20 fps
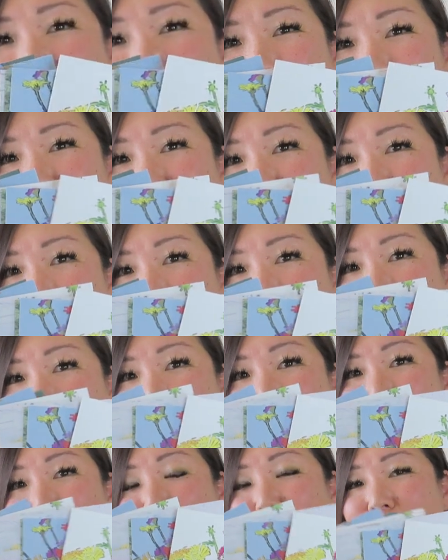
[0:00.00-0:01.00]
almost like
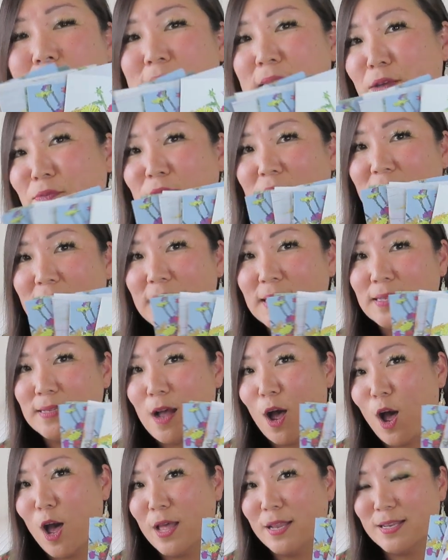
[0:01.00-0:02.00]
whimsical, but definitely
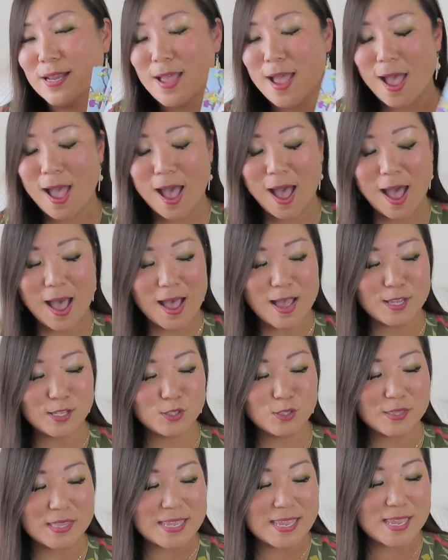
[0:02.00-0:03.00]
on uh,
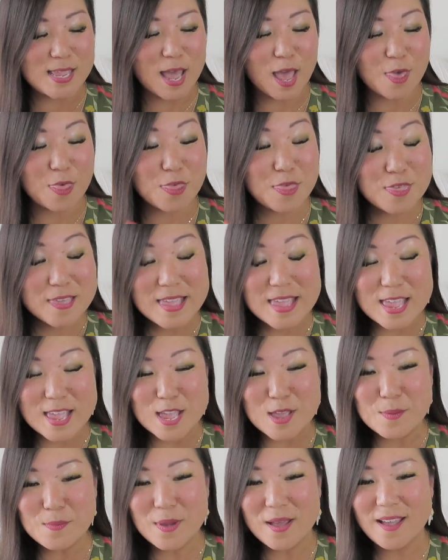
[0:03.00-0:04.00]
the uh,
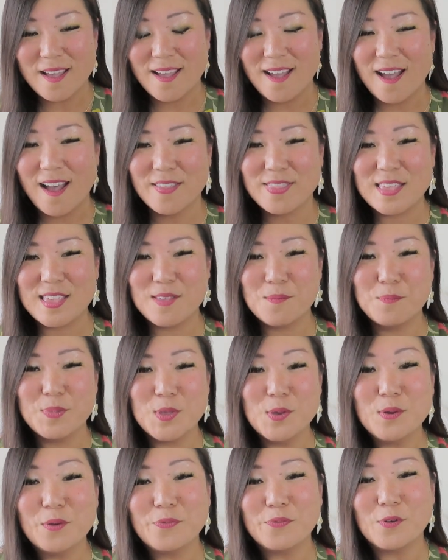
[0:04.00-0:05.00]
theme, the
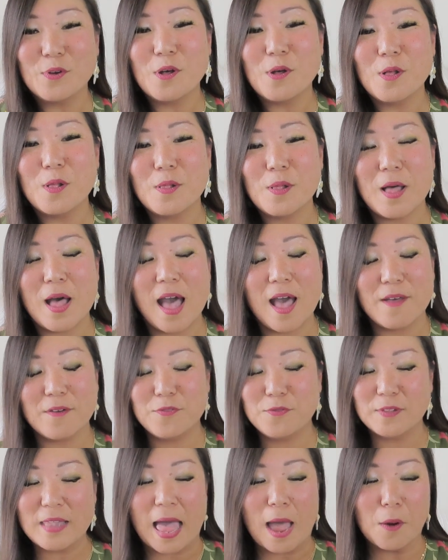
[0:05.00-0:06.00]
beautiful, uh,
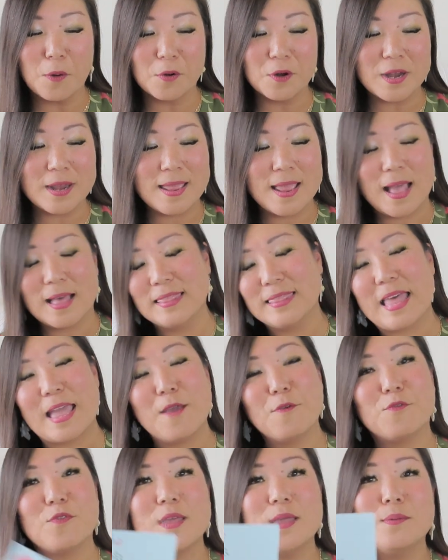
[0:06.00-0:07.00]
flowery,
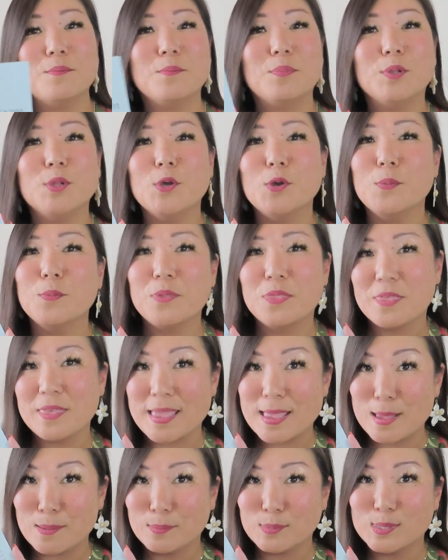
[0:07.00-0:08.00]
life in bloom
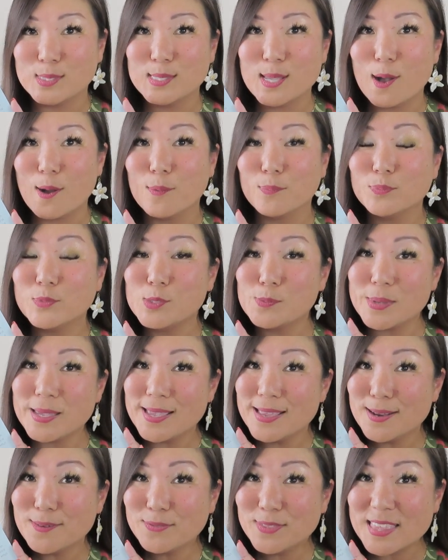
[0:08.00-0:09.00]
theme. So,
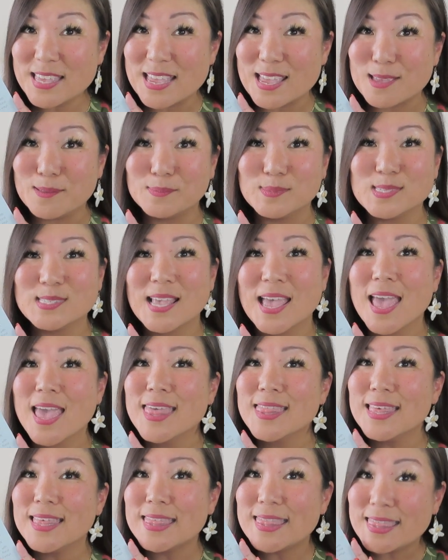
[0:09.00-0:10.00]
speaking of themes,
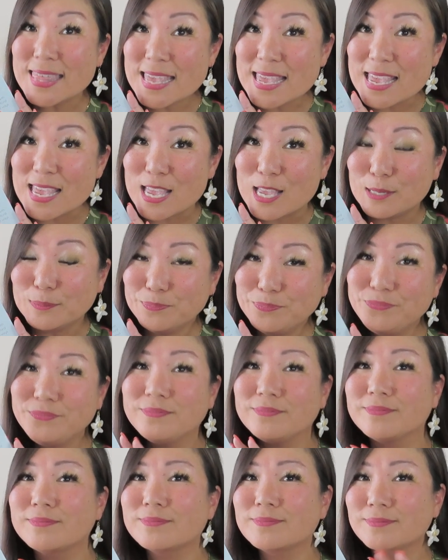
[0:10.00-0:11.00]
the theme
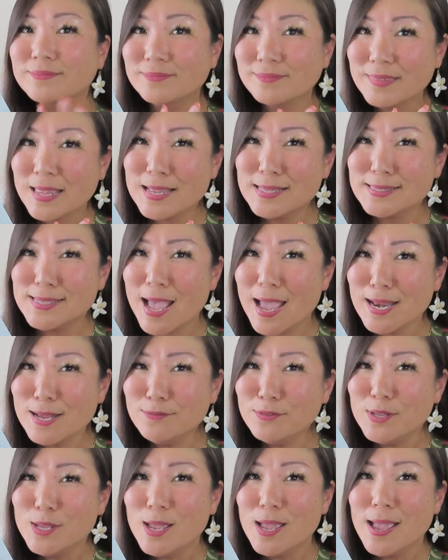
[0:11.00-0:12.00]
it's
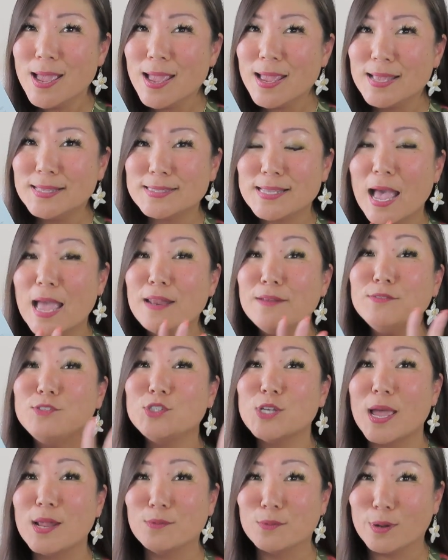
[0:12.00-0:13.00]
kind of it's kind of
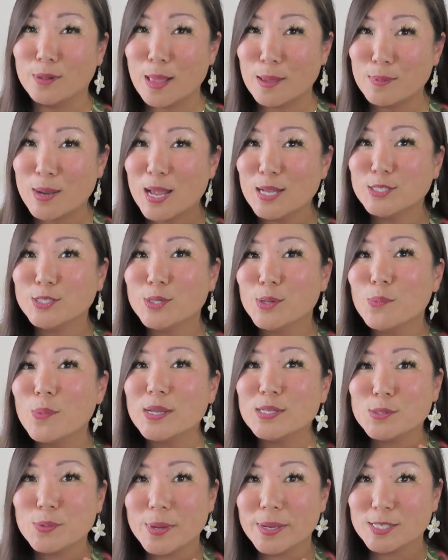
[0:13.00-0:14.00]
general. I'm not sure
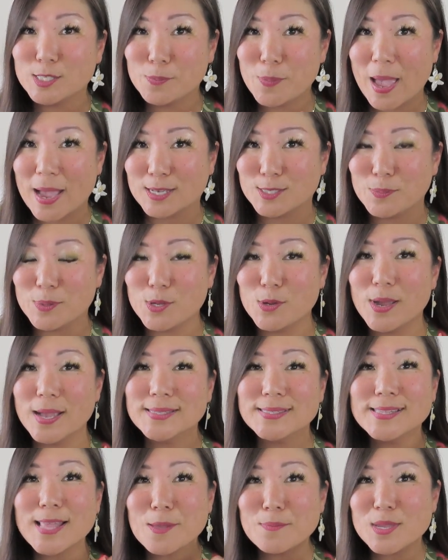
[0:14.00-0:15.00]
what to expect, but you
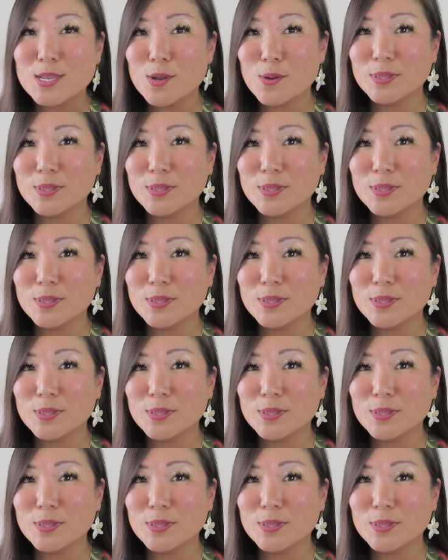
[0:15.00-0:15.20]
guys let me